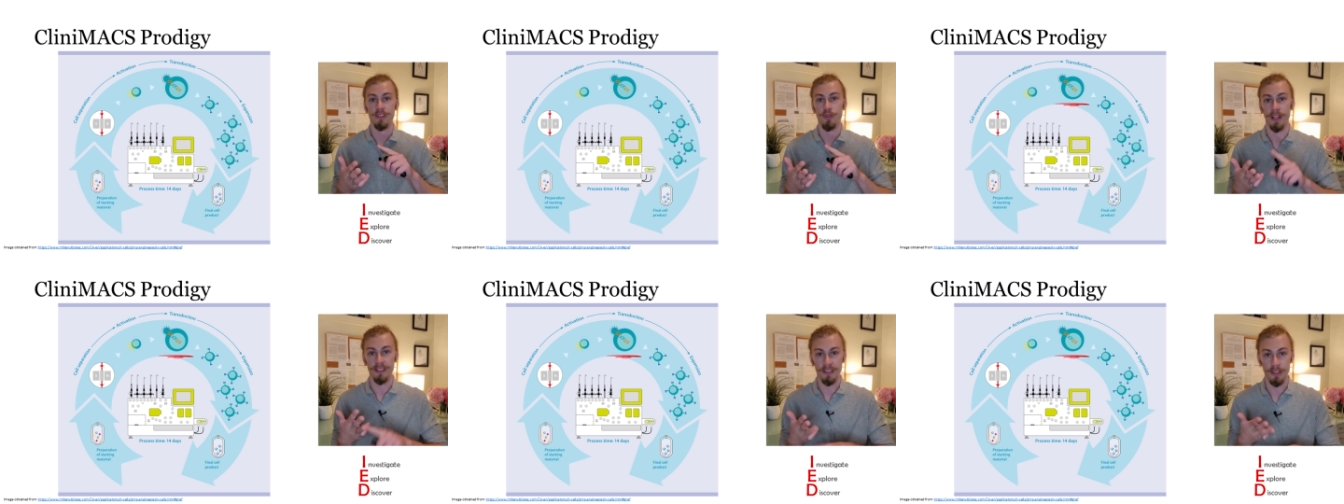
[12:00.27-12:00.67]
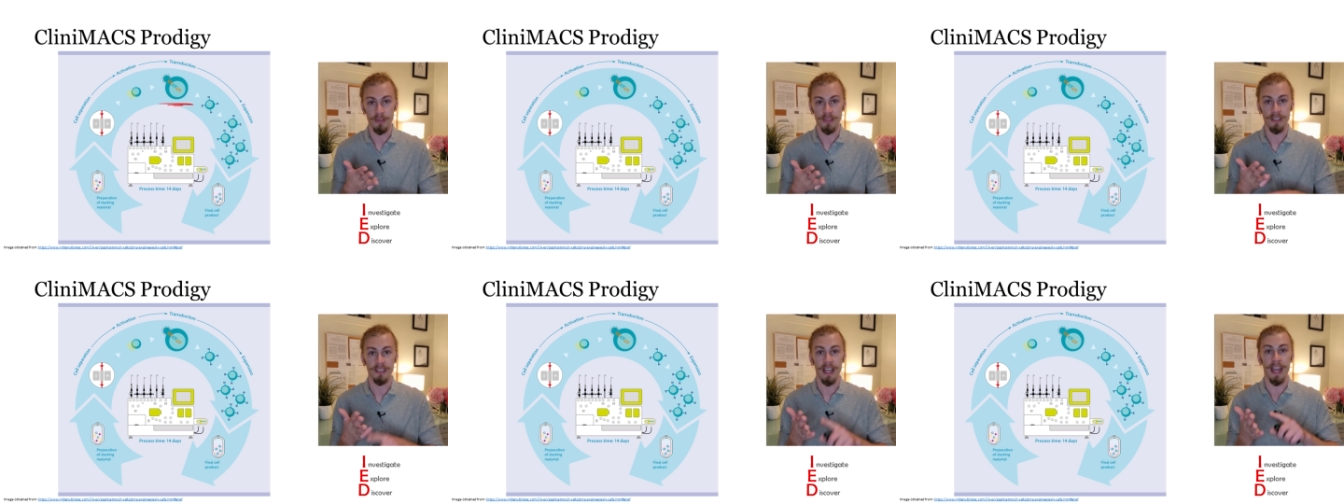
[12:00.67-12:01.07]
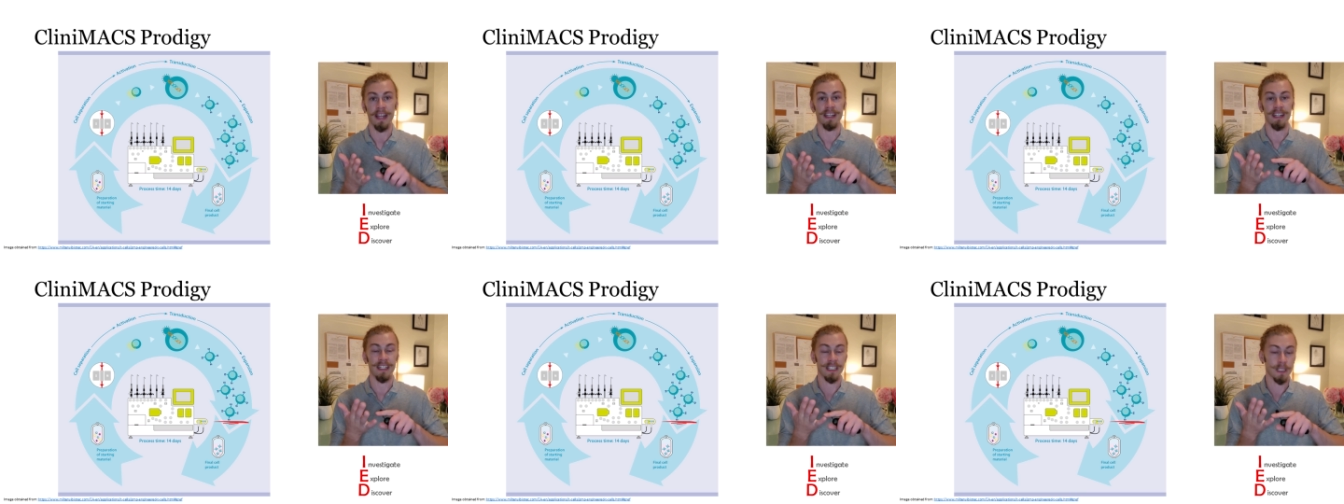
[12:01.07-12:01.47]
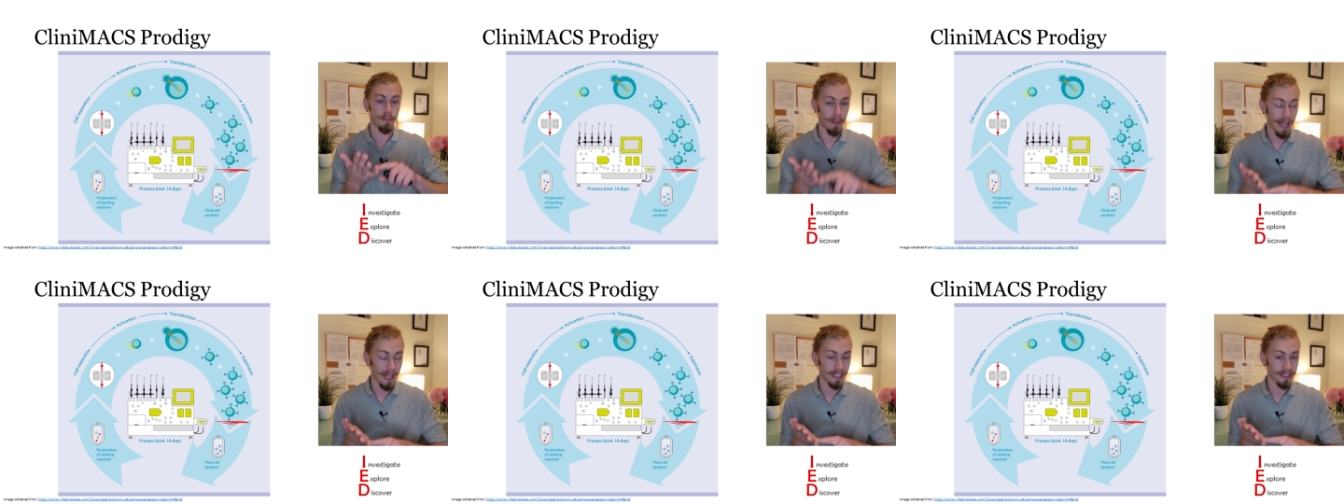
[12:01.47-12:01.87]
transduces, and
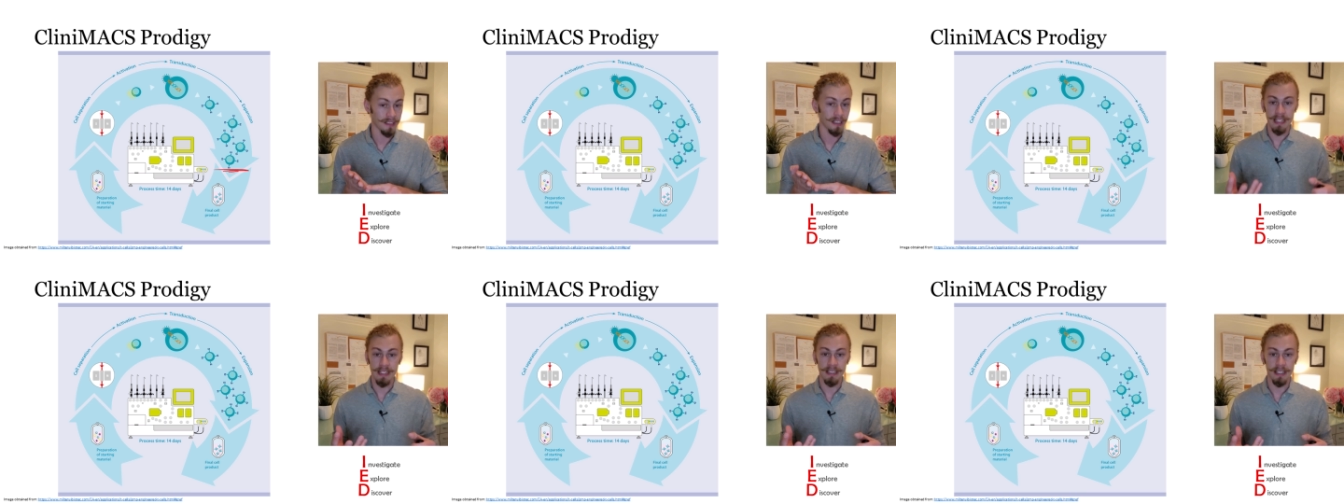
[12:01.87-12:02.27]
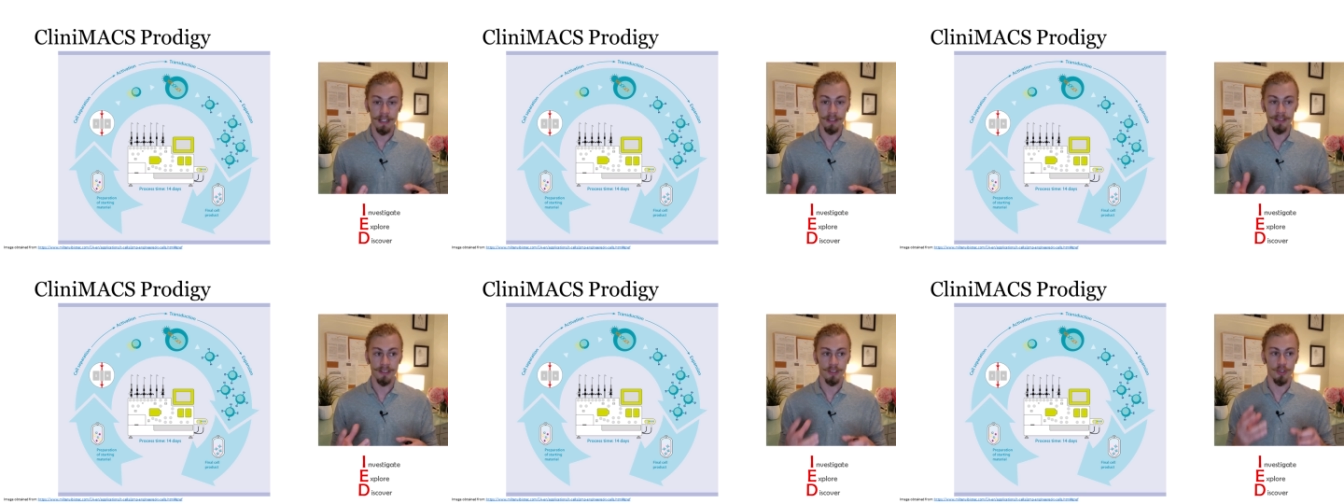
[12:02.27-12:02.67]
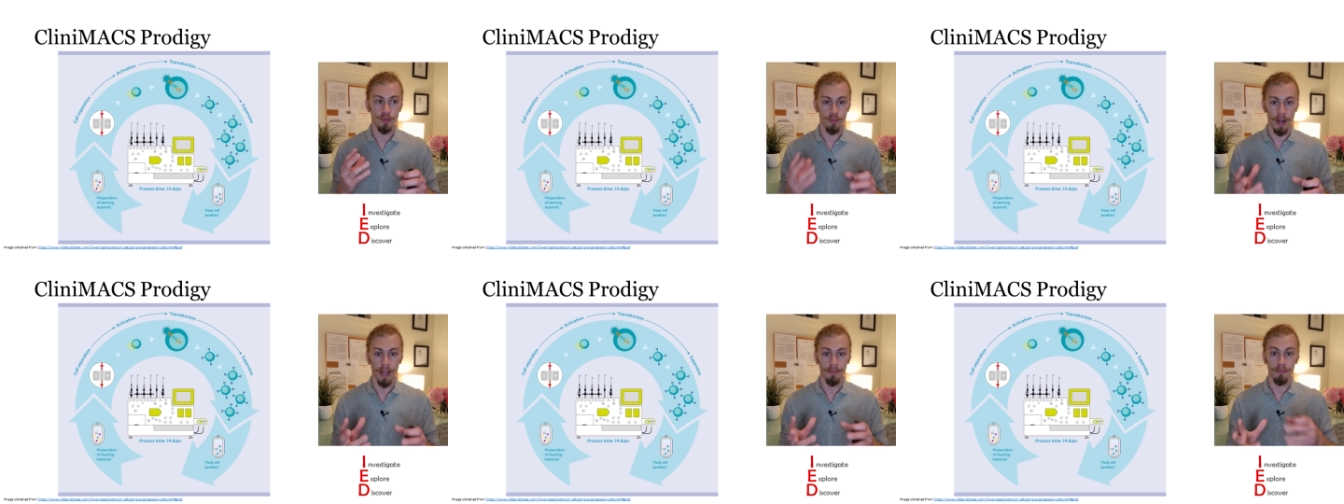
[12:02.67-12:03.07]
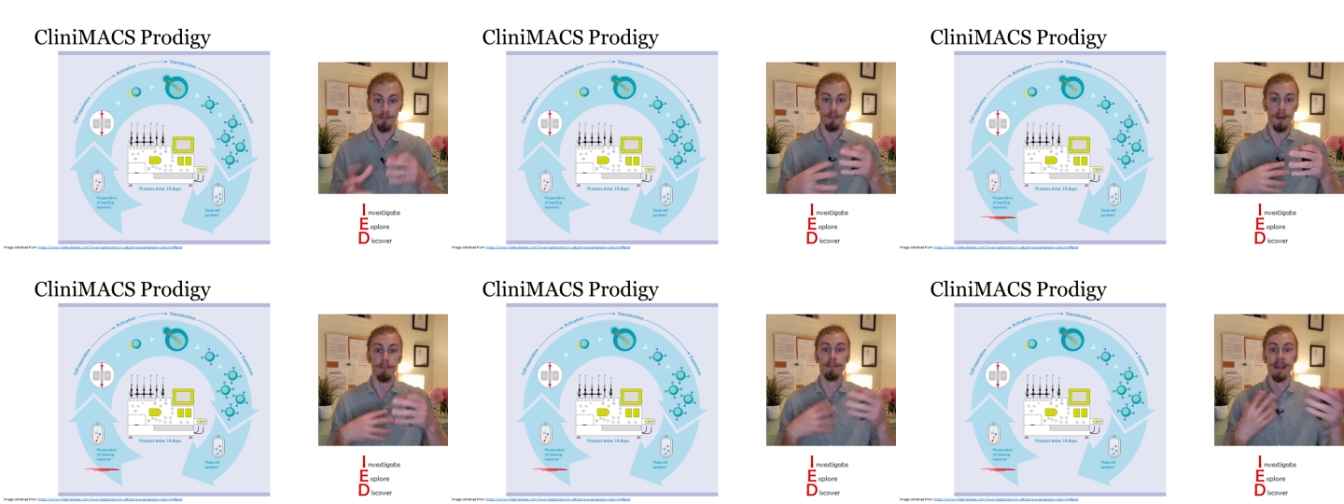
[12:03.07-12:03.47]
expands T cells derived
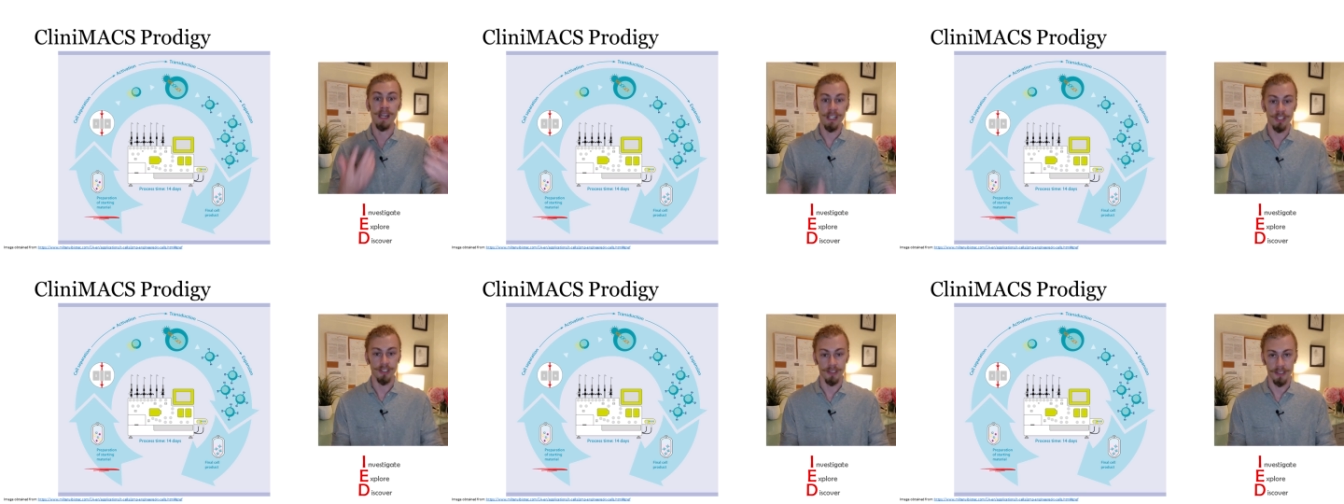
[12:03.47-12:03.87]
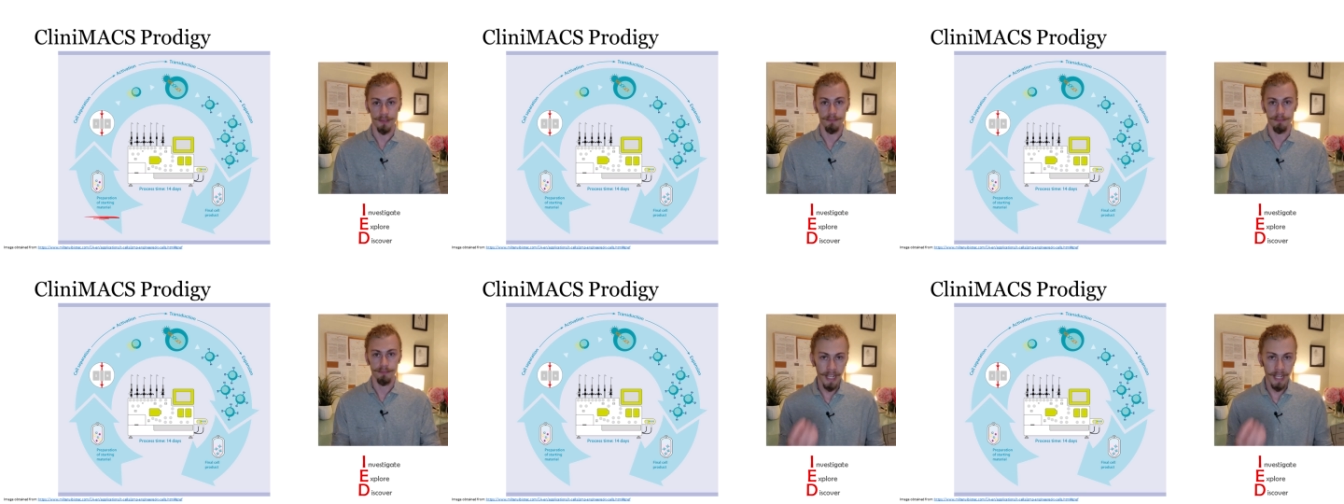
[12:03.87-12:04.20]
from patients.